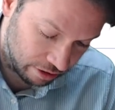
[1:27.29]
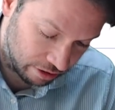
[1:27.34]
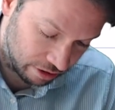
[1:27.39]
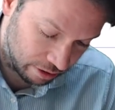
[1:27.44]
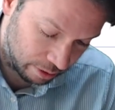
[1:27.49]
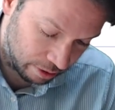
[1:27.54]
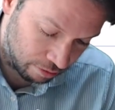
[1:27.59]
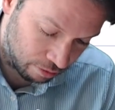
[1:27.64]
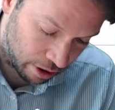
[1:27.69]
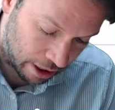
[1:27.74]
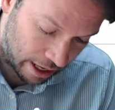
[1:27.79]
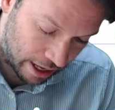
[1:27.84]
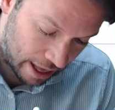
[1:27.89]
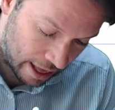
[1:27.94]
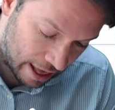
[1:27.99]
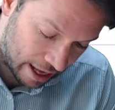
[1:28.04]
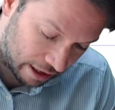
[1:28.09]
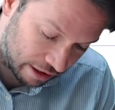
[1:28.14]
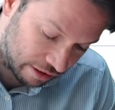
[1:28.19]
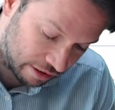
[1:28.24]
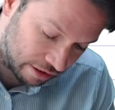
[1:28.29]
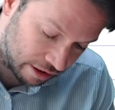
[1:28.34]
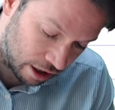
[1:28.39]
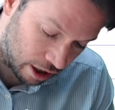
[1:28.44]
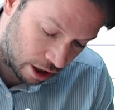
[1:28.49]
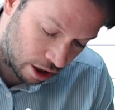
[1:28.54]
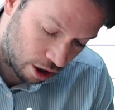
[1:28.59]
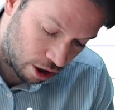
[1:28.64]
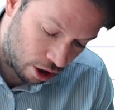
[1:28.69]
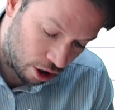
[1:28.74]
So we write x
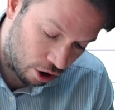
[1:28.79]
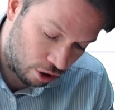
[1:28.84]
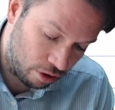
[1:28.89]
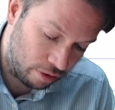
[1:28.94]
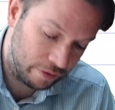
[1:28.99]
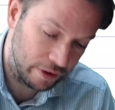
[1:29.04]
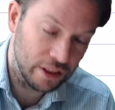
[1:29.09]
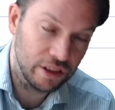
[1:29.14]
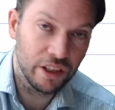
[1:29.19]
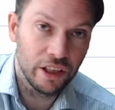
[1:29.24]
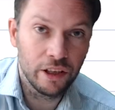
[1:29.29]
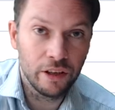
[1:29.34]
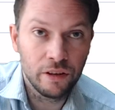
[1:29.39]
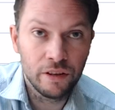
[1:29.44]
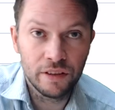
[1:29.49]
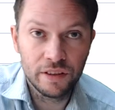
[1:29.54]
over 2